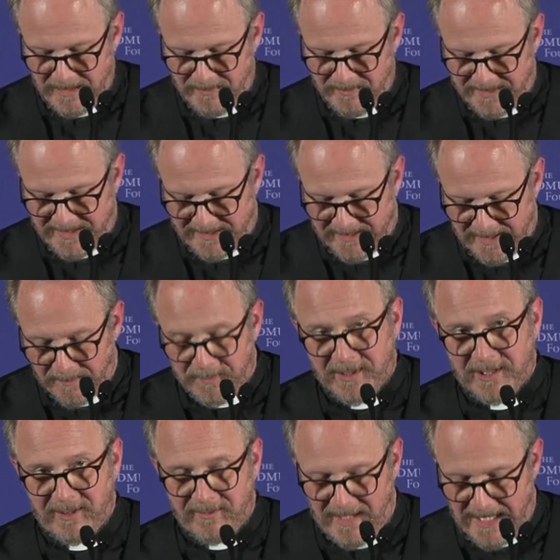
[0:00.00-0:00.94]
with
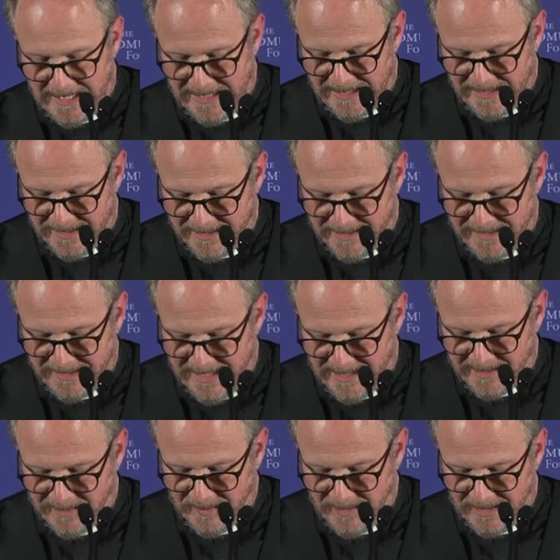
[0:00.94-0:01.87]
subterranean
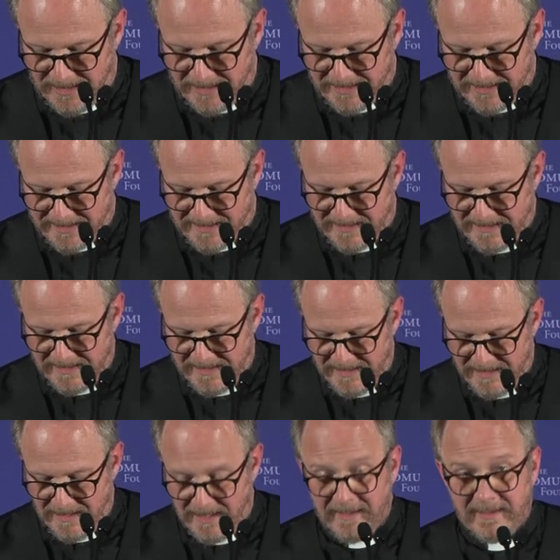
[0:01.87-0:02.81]
networks.
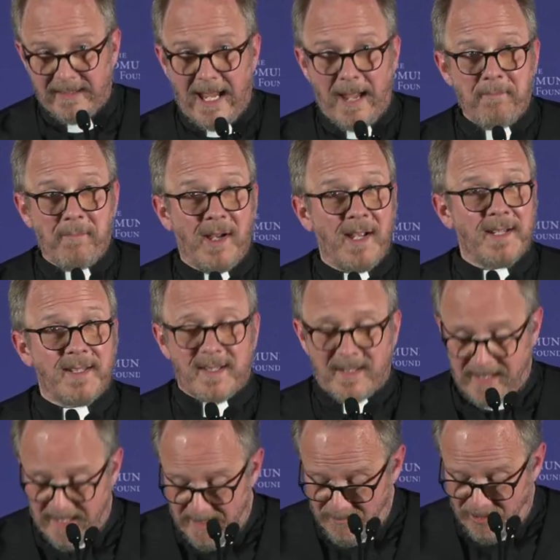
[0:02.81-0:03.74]
That might
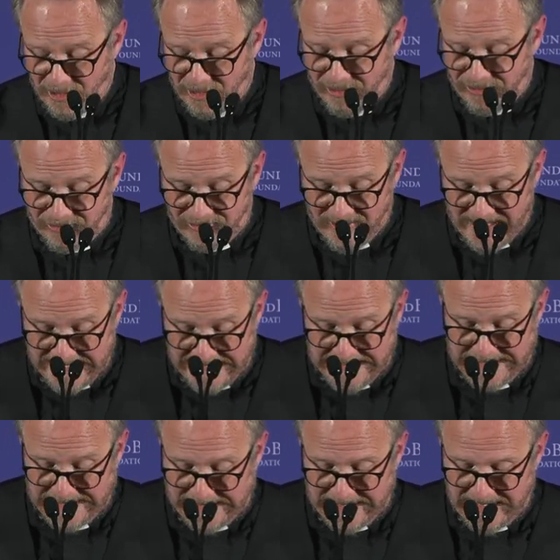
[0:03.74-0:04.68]
seem
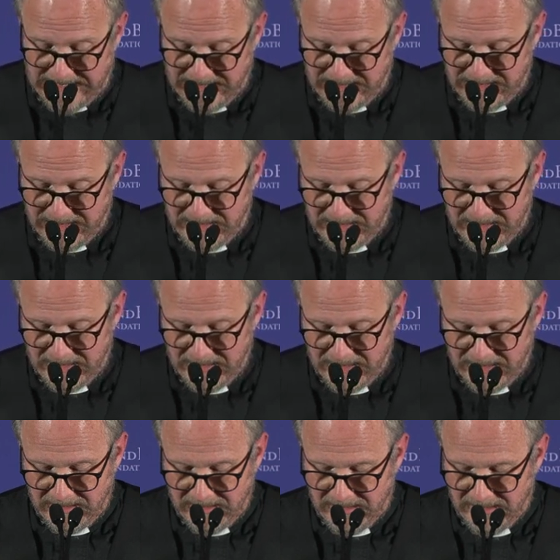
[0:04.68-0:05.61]
crazy.
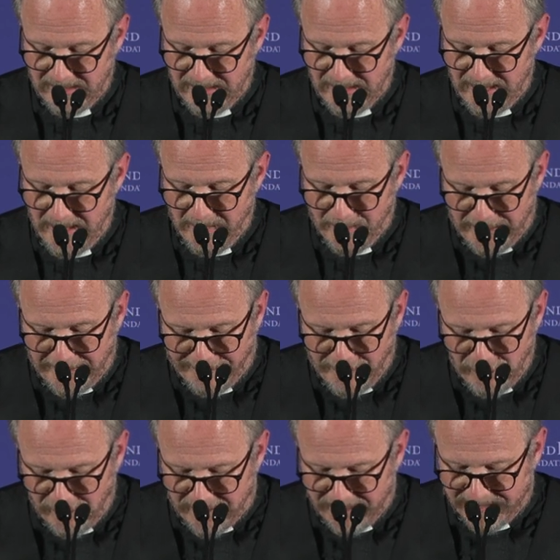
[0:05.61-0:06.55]
But if
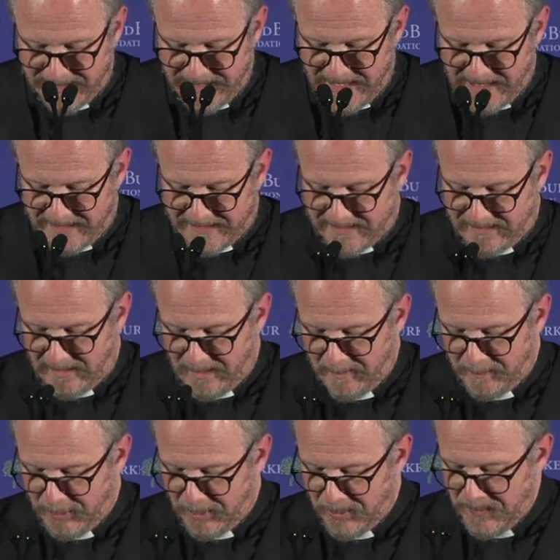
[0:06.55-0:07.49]
you look at the
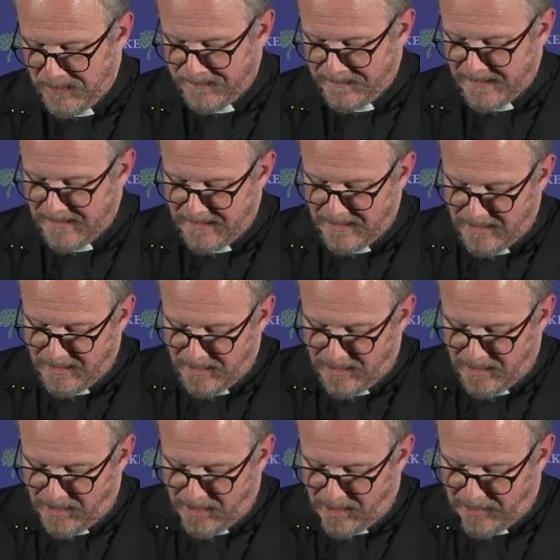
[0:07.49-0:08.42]
example
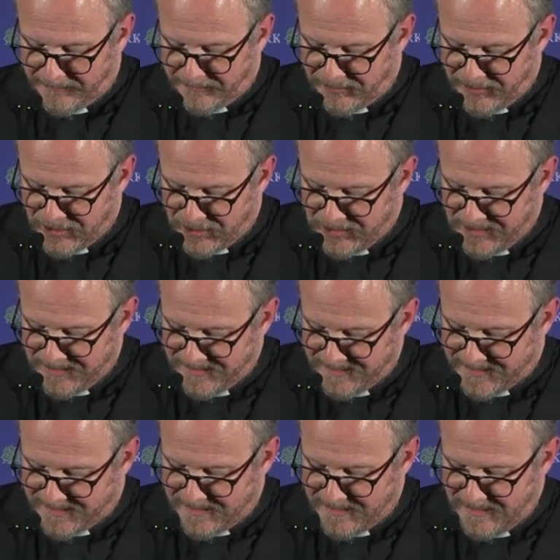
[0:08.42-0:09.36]
of
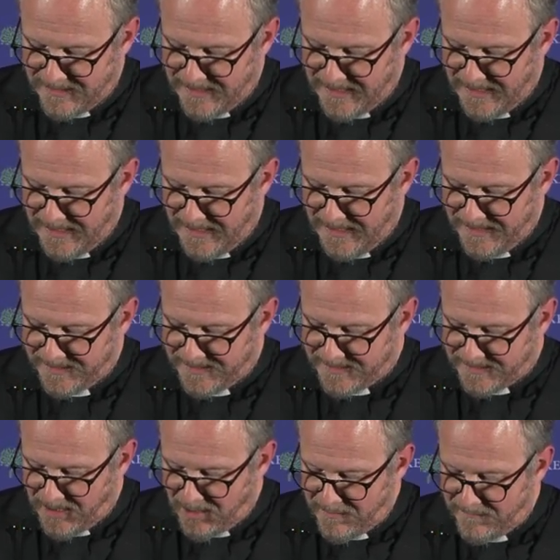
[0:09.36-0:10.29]
Christians in the
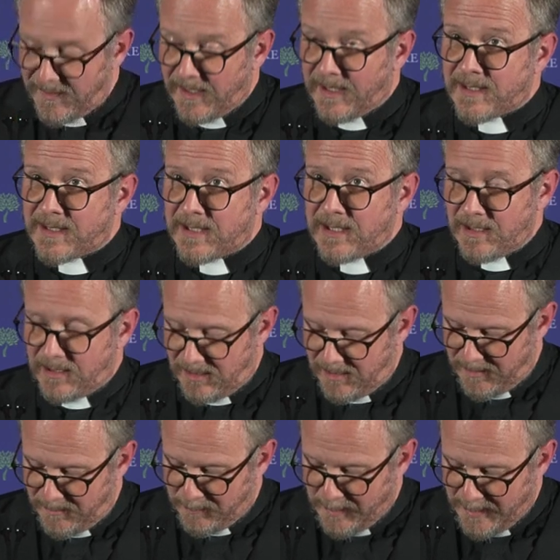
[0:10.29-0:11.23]
Soviet
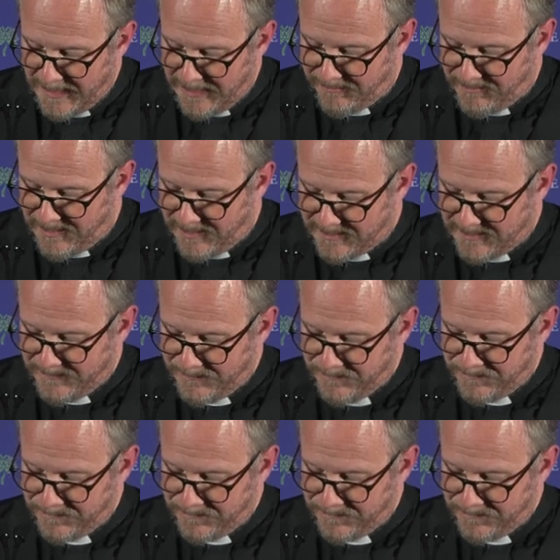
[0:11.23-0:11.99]
period,